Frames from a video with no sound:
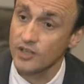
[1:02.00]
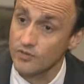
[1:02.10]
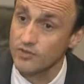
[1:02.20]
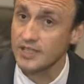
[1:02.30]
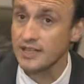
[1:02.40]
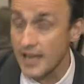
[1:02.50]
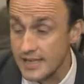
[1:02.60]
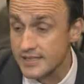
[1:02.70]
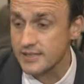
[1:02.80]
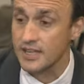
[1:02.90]
and hopefully
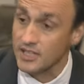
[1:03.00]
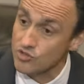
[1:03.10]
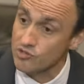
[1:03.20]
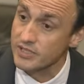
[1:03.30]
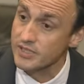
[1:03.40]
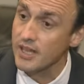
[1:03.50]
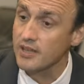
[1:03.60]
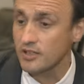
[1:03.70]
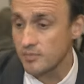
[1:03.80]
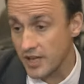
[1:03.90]
less dangerous
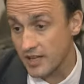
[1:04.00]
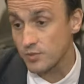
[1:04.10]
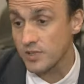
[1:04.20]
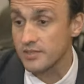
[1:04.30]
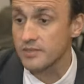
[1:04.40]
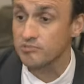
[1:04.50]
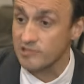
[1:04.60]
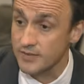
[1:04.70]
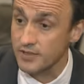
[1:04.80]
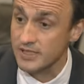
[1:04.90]
compared with
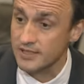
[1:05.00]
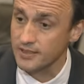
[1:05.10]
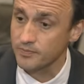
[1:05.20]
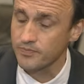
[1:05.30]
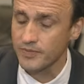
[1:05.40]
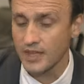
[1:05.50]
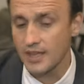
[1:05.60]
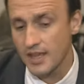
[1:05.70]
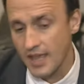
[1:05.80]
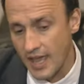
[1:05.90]
previously.
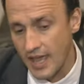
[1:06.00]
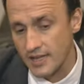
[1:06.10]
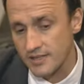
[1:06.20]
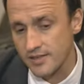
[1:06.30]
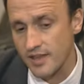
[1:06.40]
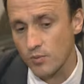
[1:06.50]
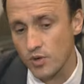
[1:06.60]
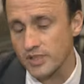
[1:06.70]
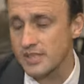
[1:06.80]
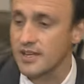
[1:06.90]
And that
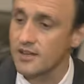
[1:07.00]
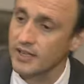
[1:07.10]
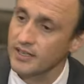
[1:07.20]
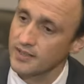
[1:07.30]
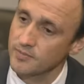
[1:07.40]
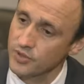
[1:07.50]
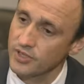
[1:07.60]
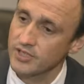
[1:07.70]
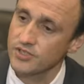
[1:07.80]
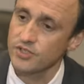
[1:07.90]
work is now getting
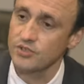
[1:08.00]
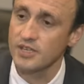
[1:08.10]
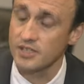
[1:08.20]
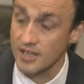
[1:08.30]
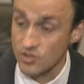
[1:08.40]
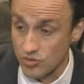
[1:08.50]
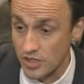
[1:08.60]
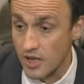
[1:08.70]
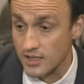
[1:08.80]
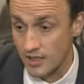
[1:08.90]
put into international
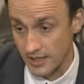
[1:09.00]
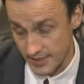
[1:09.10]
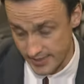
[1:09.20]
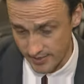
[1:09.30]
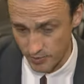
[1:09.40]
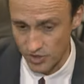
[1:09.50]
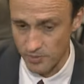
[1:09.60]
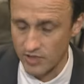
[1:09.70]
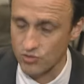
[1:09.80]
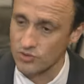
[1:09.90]
guidelines, which are
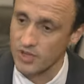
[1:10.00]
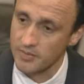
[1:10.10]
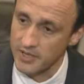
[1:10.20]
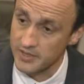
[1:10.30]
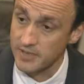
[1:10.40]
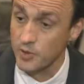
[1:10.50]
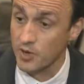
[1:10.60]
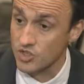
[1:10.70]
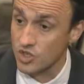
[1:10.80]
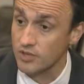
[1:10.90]
being drawn up by the
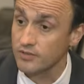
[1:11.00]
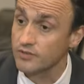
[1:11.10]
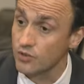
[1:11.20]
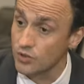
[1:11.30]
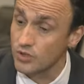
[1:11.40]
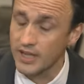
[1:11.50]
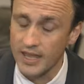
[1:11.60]
WHO for